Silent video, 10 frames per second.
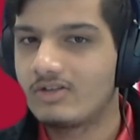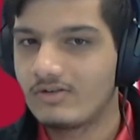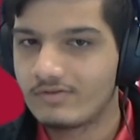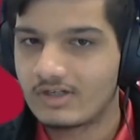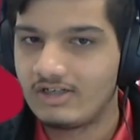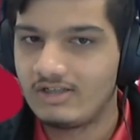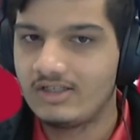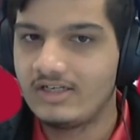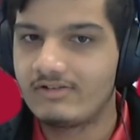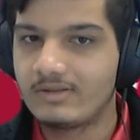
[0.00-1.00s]
of trial
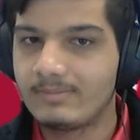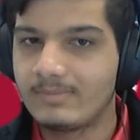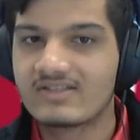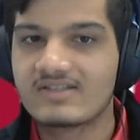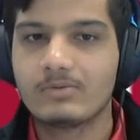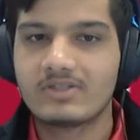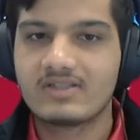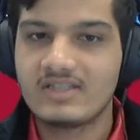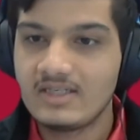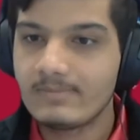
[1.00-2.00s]
and error because it was
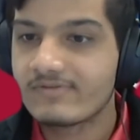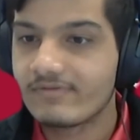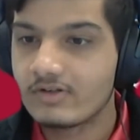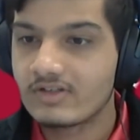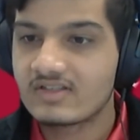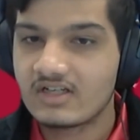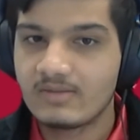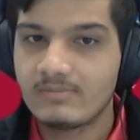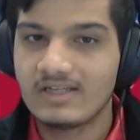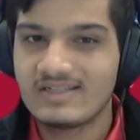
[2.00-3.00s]
the team's first
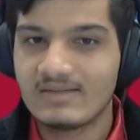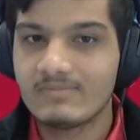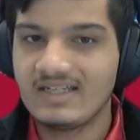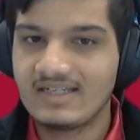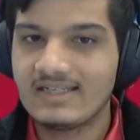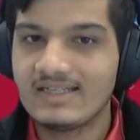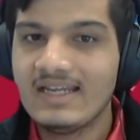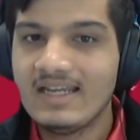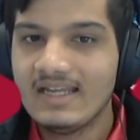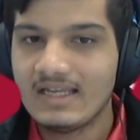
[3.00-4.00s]
time attempting it.
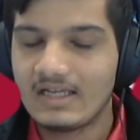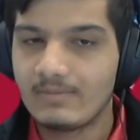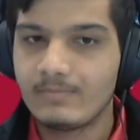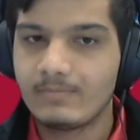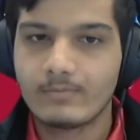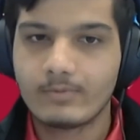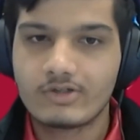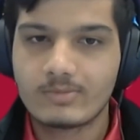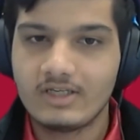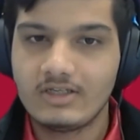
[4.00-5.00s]

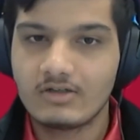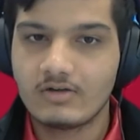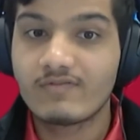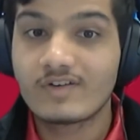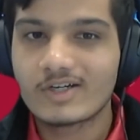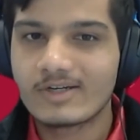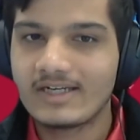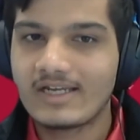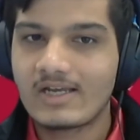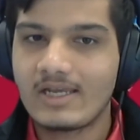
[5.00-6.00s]
Which meant,
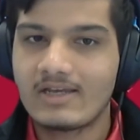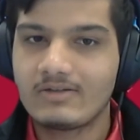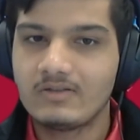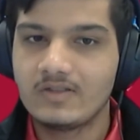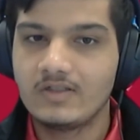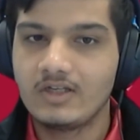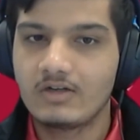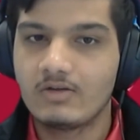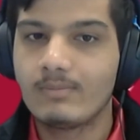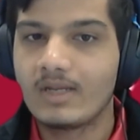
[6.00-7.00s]
figuring out how to,
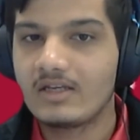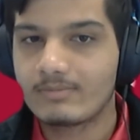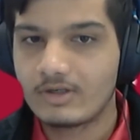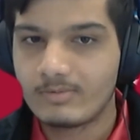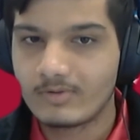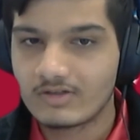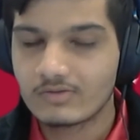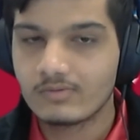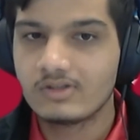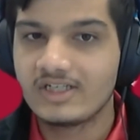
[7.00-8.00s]
make appropriate
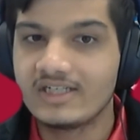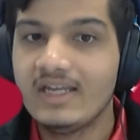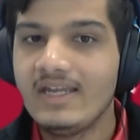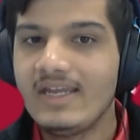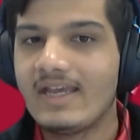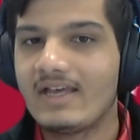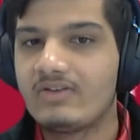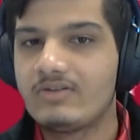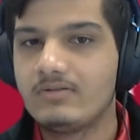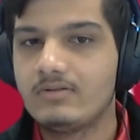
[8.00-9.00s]
tooling, how
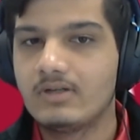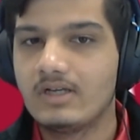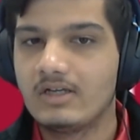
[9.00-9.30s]
to,